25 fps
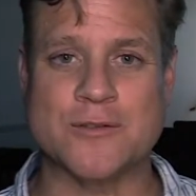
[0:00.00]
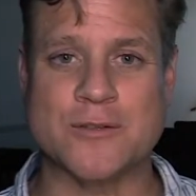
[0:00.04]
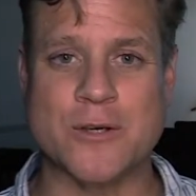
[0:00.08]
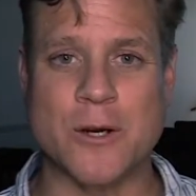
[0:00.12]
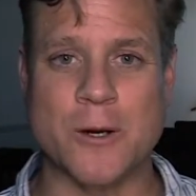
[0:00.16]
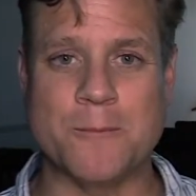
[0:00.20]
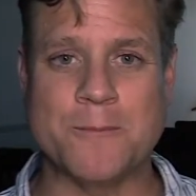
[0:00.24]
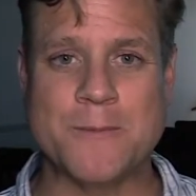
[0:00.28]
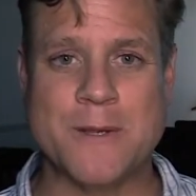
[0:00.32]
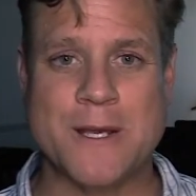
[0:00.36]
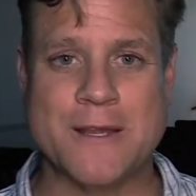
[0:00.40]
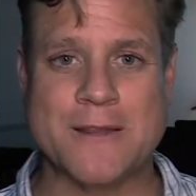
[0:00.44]

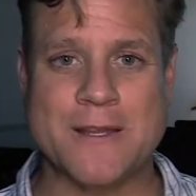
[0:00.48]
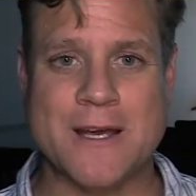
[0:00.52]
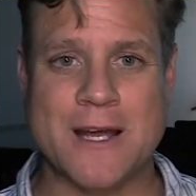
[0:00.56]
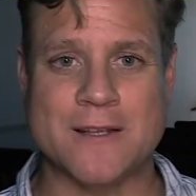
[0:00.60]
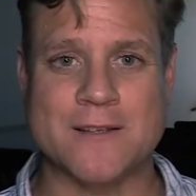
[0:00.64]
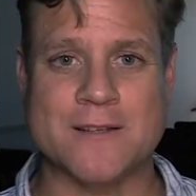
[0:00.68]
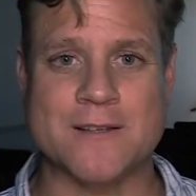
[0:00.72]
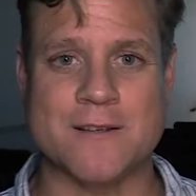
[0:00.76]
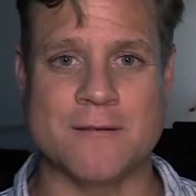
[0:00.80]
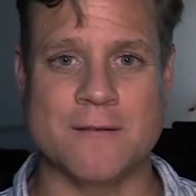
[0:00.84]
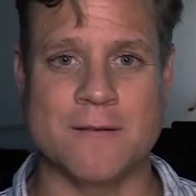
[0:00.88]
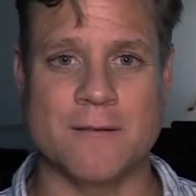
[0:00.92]
So the
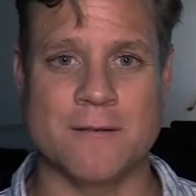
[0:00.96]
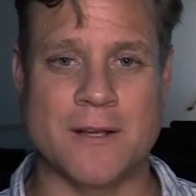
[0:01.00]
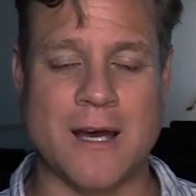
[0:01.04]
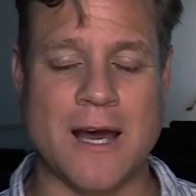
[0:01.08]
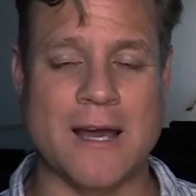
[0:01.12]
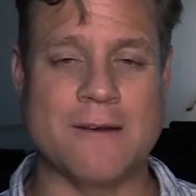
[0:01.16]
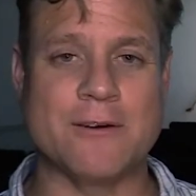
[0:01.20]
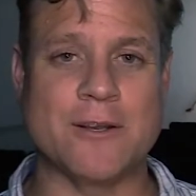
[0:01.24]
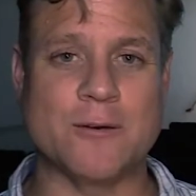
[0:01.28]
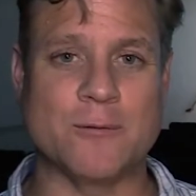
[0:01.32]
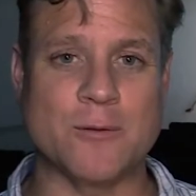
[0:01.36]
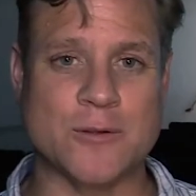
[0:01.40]

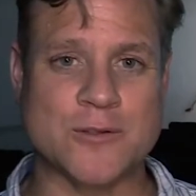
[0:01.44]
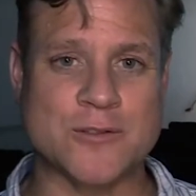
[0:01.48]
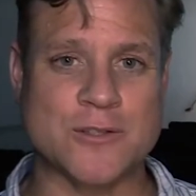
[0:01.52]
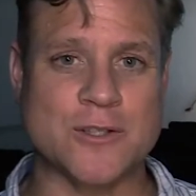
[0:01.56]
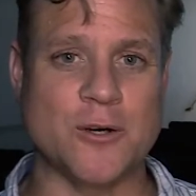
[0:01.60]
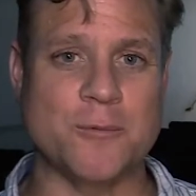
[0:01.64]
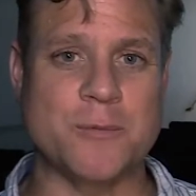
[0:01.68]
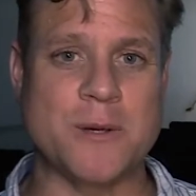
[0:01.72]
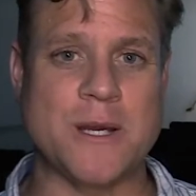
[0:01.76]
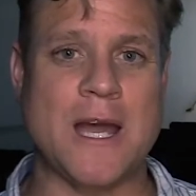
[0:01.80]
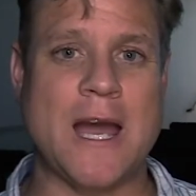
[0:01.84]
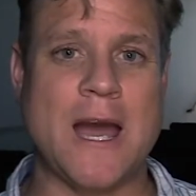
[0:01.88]
dive-in will
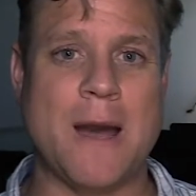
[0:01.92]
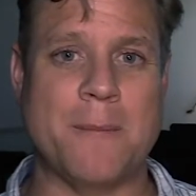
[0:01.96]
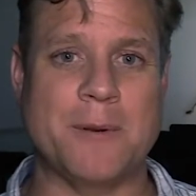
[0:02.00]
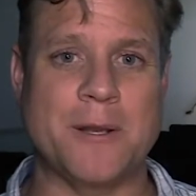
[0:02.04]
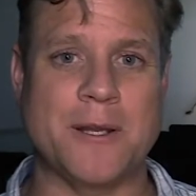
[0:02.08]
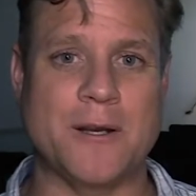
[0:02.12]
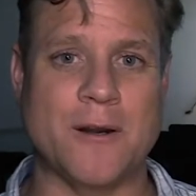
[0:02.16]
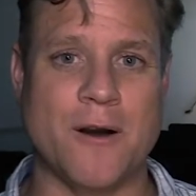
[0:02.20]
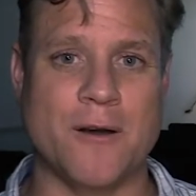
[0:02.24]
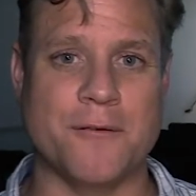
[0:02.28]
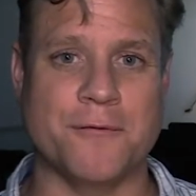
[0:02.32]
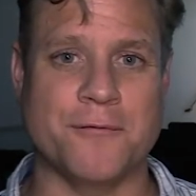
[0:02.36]
still be
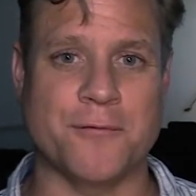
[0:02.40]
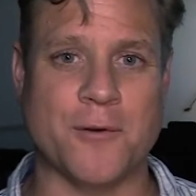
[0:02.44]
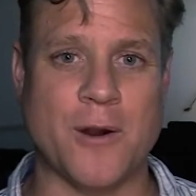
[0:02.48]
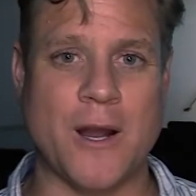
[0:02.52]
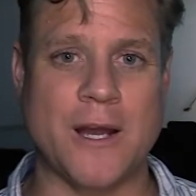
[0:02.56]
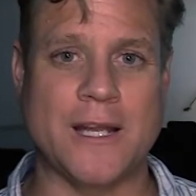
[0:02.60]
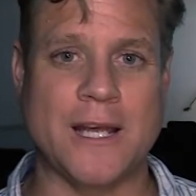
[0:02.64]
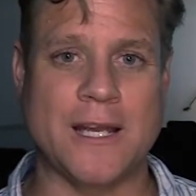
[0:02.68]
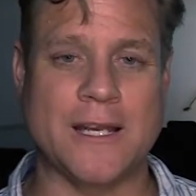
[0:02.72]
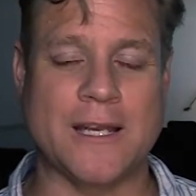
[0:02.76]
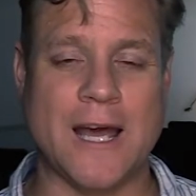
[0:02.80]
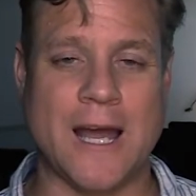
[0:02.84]
happening on
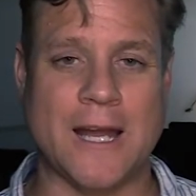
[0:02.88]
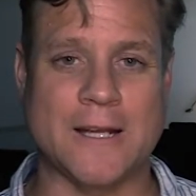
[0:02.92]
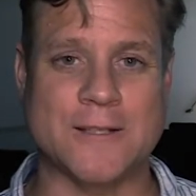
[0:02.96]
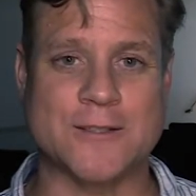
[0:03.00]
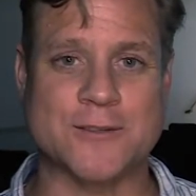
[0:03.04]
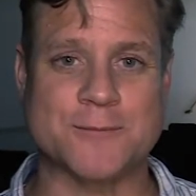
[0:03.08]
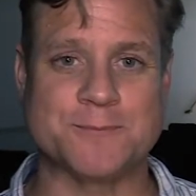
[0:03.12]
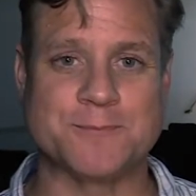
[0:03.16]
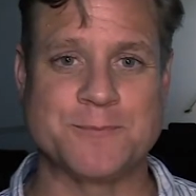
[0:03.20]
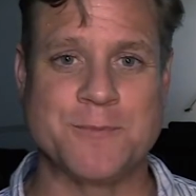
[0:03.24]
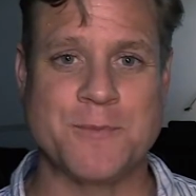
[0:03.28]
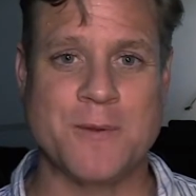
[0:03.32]
Friday
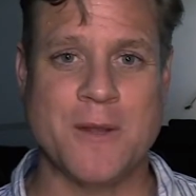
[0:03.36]
nights.